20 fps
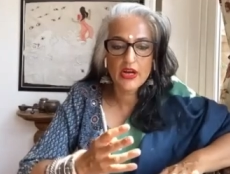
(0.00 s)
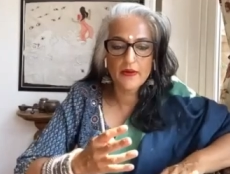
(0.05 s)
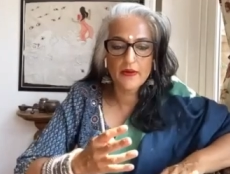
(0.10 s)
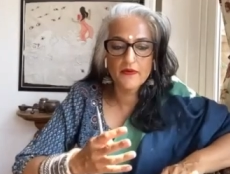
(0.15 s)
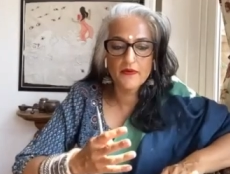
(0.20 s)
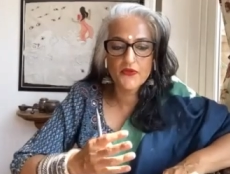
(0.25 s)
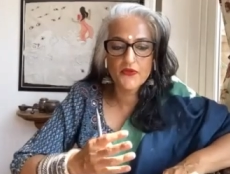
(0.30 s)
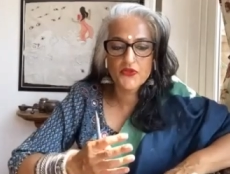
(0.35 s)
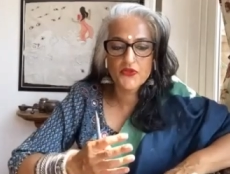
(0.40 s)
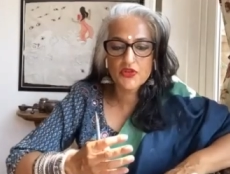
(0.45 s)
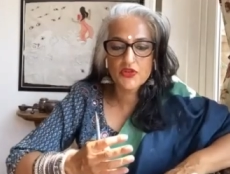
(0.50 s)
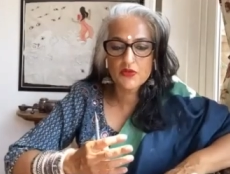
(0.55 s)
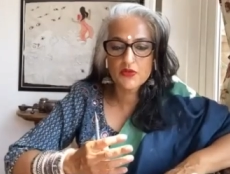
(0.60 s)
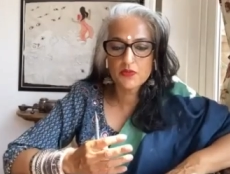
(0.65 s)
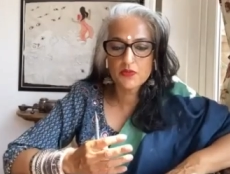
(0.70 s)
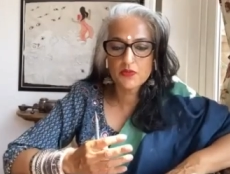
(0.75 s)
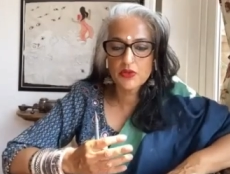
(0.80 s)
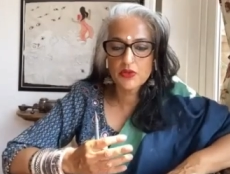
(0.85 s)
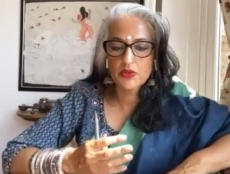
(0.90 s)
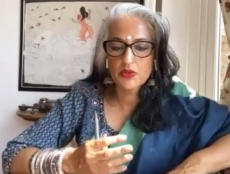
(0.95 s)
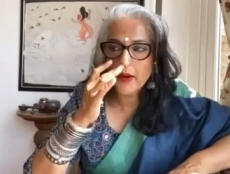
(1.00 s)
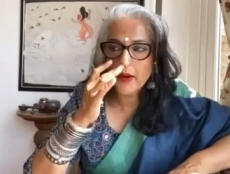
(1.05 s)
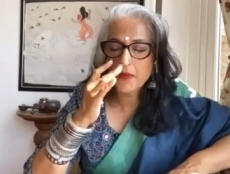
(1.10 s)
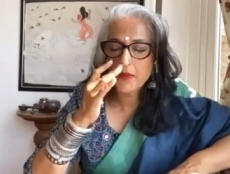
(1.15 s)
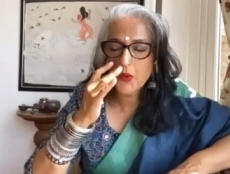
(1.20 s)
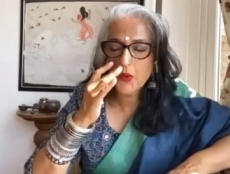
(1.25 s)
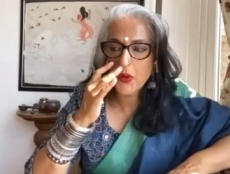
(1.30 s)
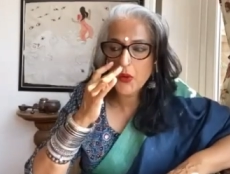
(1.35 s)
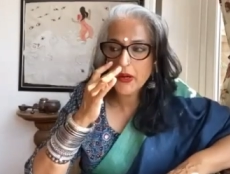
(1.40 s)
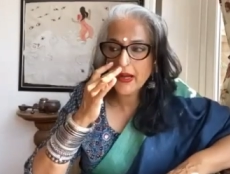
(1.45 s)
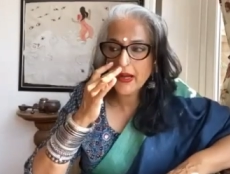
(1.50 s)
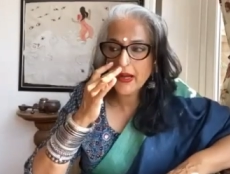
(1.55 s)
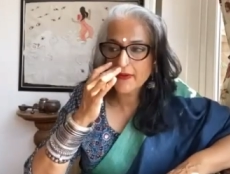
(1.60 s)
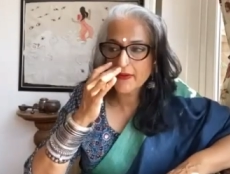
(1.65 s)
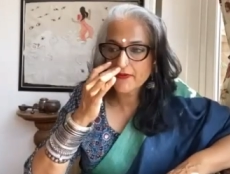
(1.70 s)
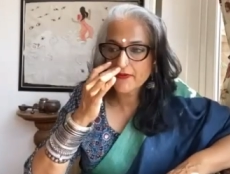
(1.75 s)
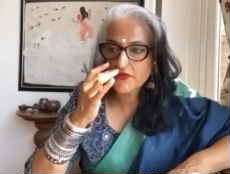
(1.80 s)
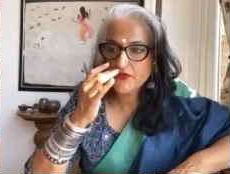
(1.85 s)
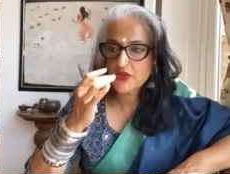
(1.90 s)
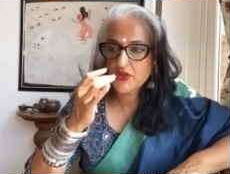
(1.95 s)
generally are more
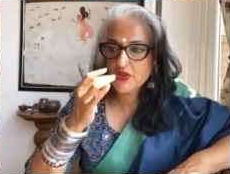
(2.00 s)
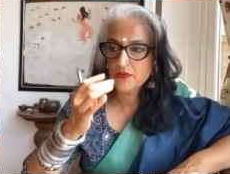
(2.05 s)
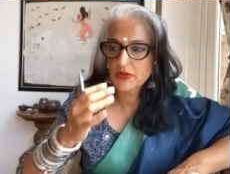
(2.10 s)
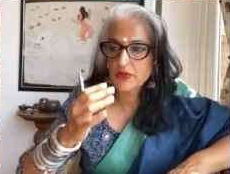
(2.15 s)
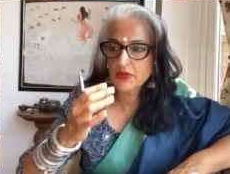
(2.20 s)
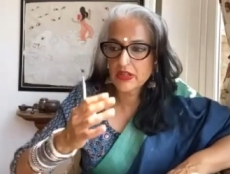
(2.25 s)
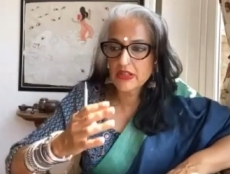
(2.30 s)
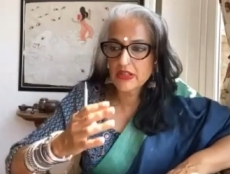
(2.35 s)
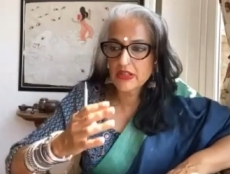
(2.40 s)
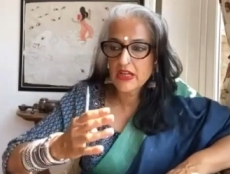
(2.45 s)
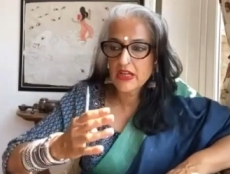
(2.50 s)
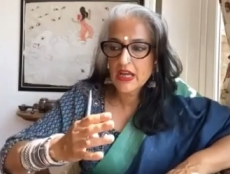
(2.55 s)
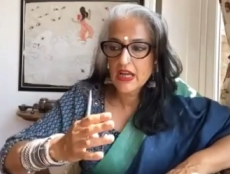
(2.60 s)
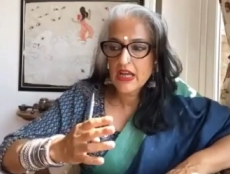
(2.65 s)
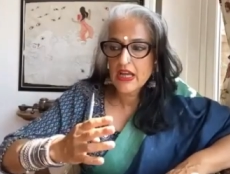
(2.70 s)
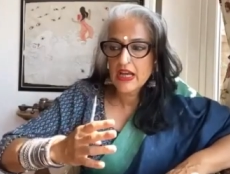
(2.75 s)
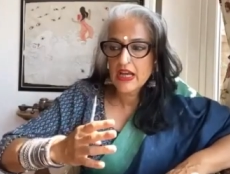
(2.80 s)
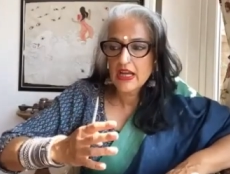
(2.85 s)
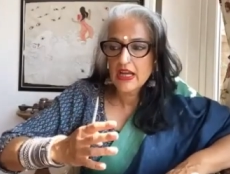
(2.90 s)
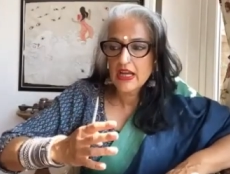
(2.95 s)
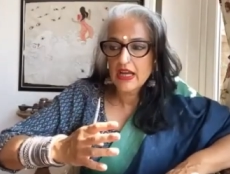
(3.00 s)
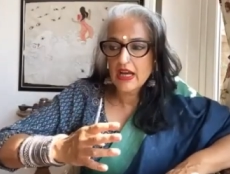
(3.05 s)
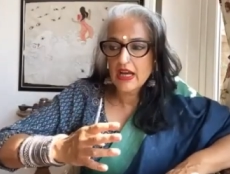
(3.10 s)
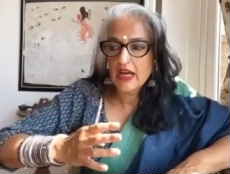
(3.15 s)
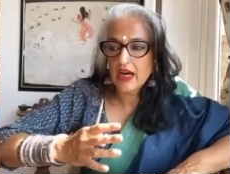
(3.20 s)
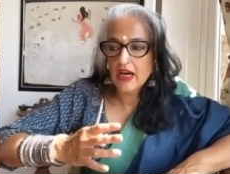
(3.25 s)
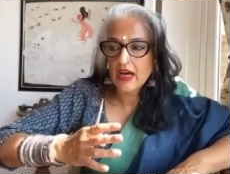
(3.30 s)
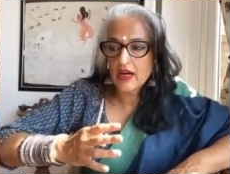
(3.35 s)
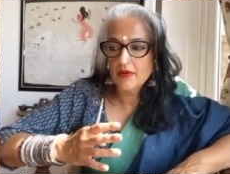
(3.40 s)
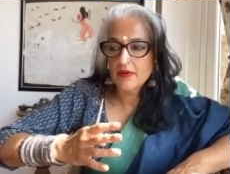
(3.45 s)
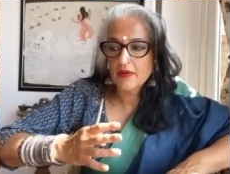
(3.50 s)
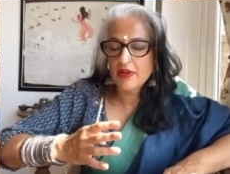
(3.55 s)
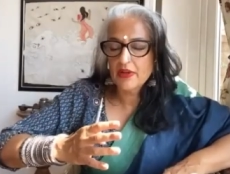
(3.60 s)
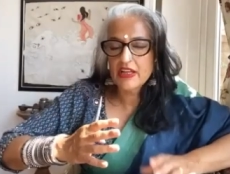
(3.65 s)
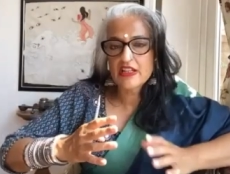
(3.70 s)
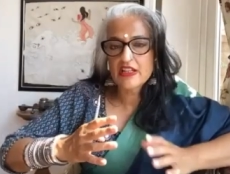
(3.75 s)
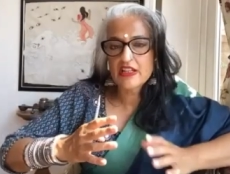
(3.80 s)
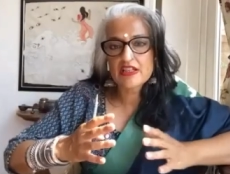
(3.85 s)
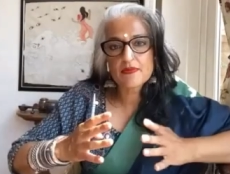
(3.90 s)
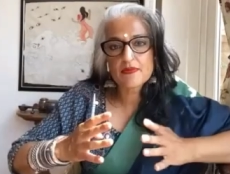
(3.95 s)
comfortable uh, exploring their
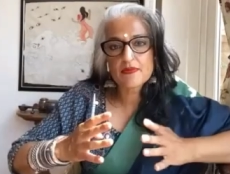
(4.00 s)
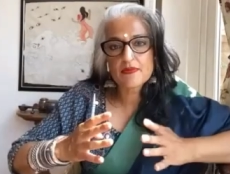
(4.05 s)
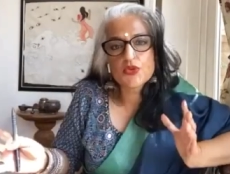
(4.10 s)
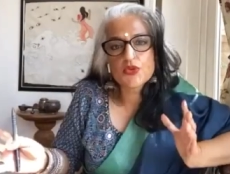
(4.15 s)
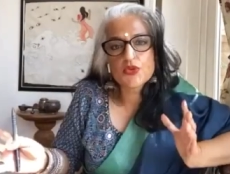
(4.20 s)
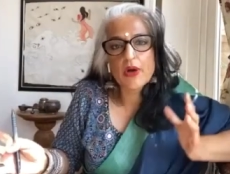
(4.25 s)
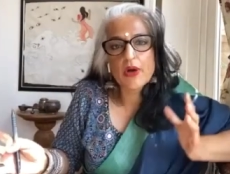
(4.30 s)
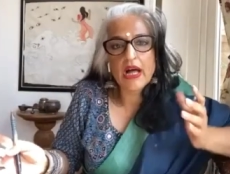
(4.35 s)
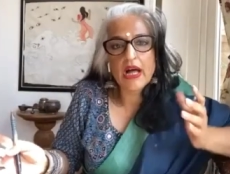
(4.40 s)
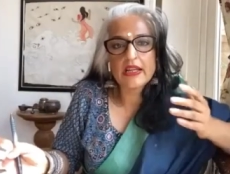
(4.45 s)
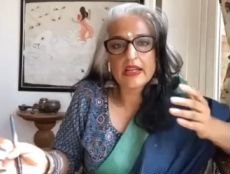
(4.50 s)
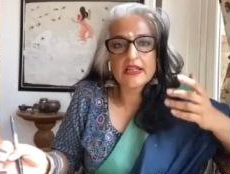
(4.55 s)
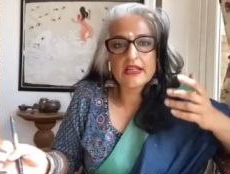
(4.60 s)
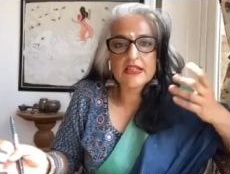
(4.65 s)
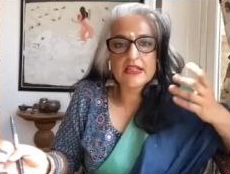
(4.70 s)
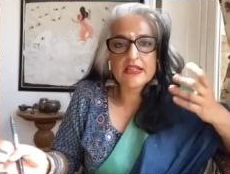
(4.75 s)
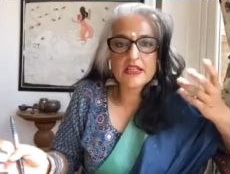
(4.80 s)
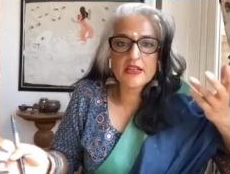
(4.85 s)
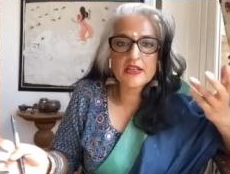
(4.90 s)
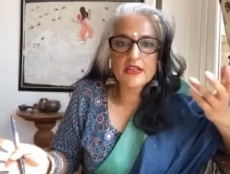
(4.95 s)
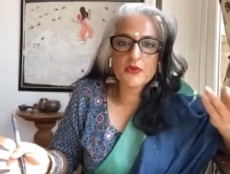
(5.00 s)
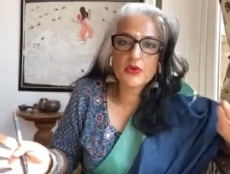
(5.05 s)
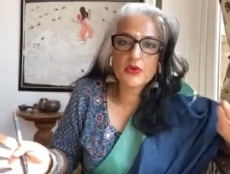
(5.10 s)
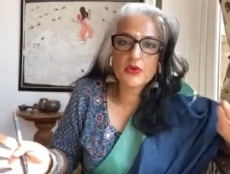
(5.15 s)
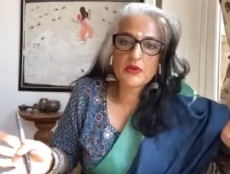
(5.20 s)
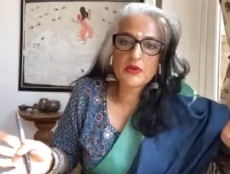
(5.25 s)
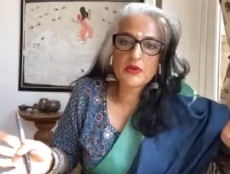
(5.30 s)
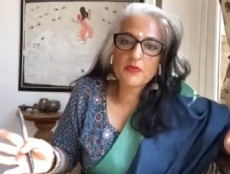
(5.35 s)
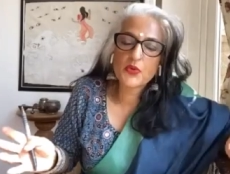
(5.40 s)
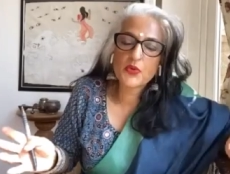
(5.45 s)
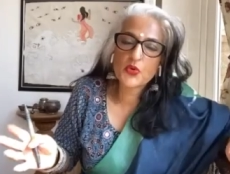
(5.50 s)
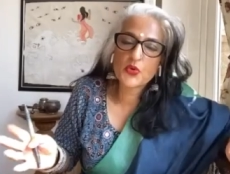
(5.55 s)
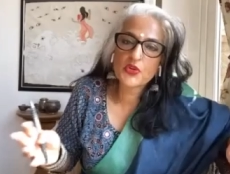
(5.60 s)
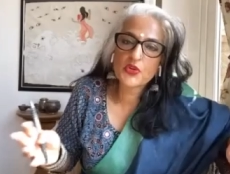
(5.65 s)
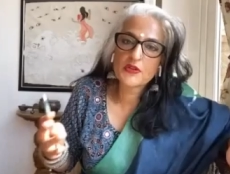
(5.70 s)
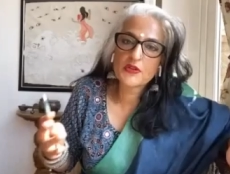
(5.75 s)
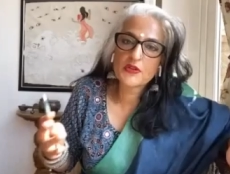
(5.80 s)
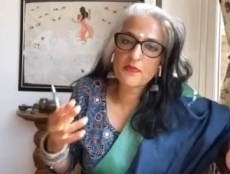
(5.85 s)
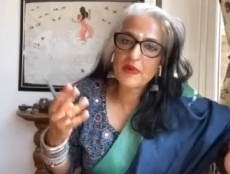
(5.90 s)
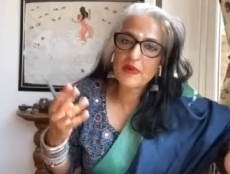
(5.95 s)
sexuality with both men and
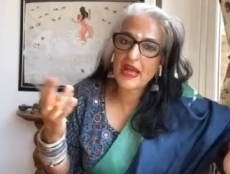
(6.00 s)
women.